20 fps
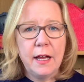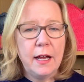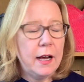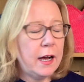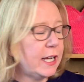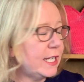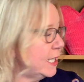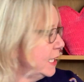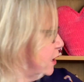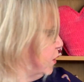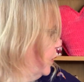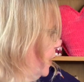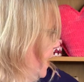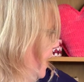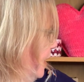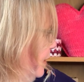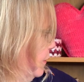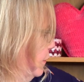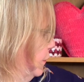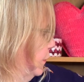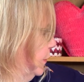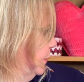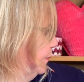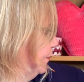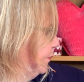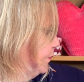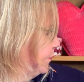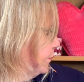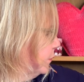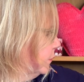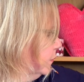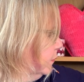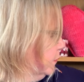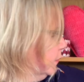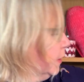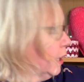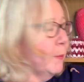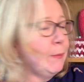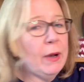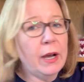I still have
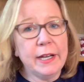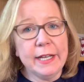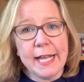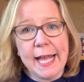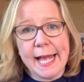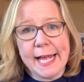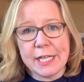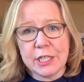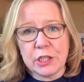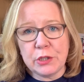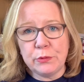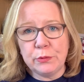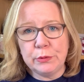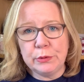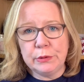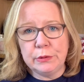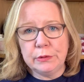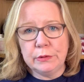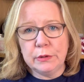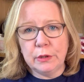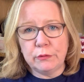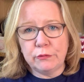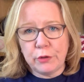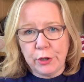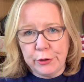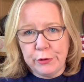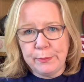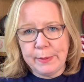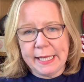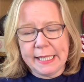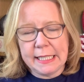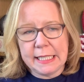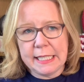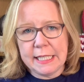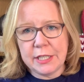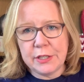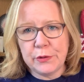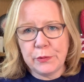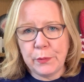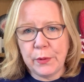my actual row
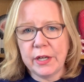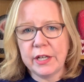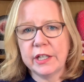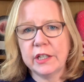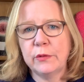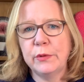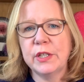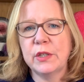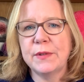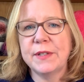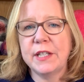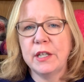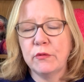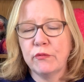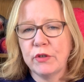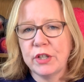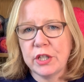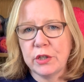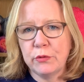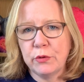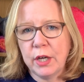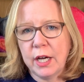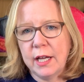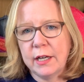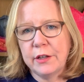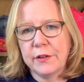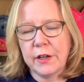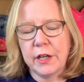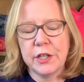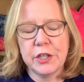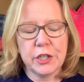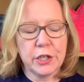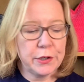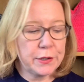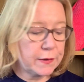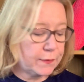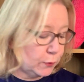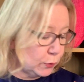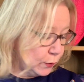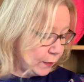blanket to work, which was the original colour that I
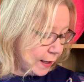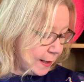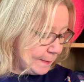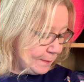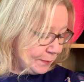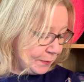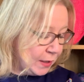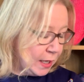chose for it.